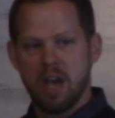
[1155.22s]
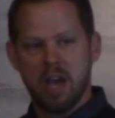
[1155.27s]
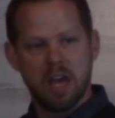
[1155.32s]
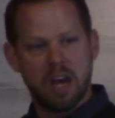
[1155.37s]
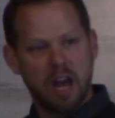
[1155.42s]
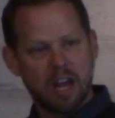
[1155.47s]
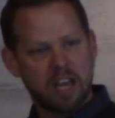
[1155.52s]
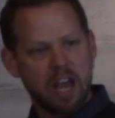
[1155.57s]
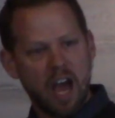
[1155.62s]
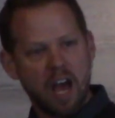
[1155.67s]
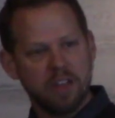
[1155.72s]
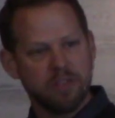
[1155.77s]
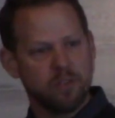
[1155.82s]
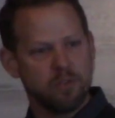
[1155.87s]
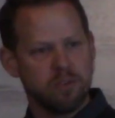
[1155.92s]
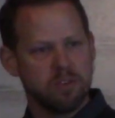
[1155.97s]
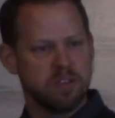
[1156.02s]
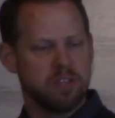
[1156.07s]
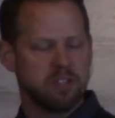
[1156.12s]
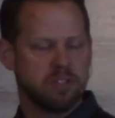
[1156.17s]
and I got
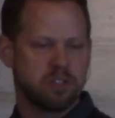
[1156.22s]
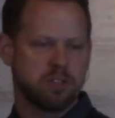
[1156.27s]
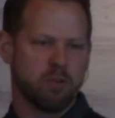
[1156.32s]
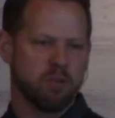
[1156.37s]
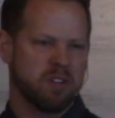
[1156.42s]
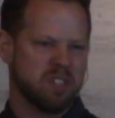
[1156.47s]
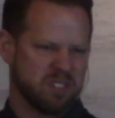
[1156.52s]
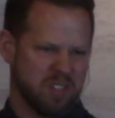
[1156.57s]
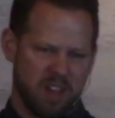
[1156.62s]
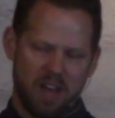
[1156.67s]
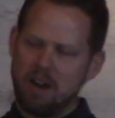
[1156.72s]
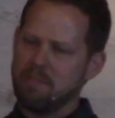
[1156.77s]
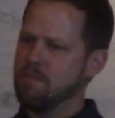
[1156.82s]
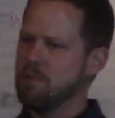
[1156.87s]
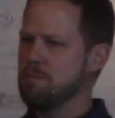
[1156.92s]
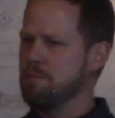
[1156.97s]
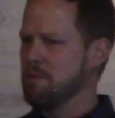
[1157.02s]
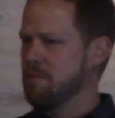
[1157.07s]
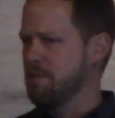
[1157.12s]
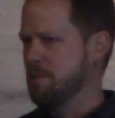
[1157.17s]
through these stories. A lot of
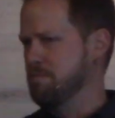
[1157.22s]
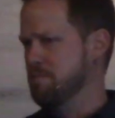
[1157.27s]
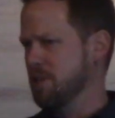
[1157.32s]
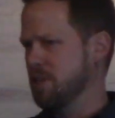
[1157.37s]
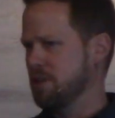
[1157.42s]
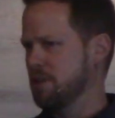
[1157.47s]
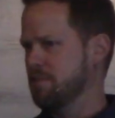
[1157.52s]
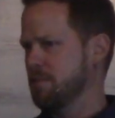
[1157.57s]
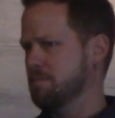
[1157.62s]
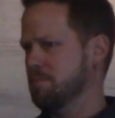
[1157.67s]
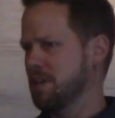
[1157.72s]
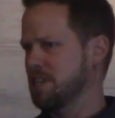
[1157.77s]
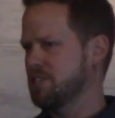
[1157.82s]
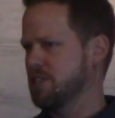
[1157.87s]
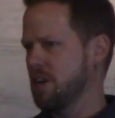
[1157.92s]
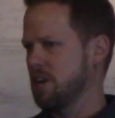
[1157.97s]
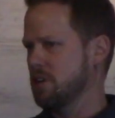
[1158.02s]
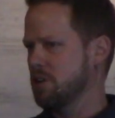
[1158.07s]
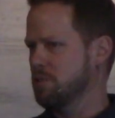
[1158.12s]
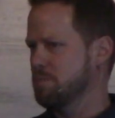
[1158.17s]
them were familiar from my
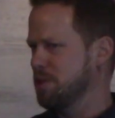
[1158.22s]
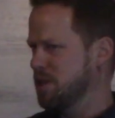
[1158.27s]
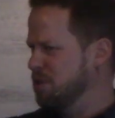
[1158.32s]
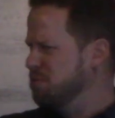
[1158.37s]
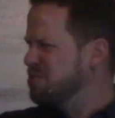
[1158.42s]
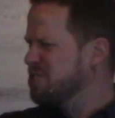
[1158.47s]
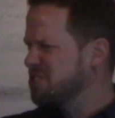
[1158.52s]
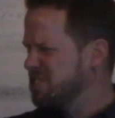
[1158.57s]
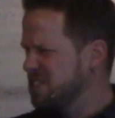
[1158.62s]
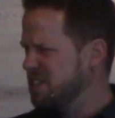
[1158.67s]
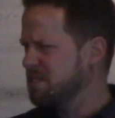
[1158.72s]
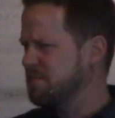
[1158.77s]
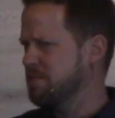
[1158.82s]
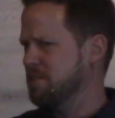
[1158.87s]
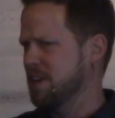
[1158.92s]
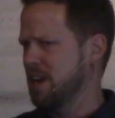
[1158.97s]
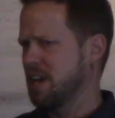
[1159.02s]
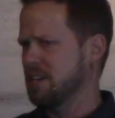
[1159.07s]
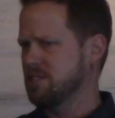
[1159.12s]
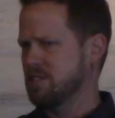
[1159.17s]
childhood, but it was
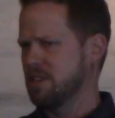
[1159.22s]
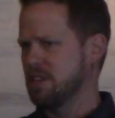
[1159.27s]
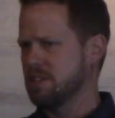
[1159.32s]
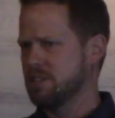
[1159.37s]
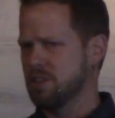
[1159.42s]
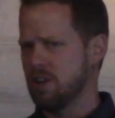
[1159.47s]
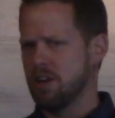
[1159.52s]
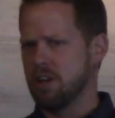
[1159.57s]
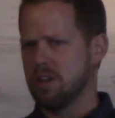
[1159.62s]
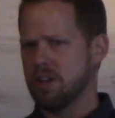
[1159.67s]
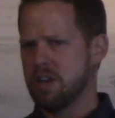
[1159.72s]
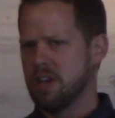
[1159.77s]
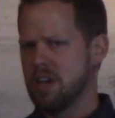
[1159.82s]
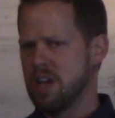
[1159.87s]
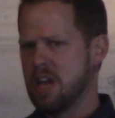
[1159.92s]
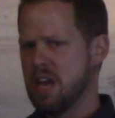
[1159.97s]
different as an adult.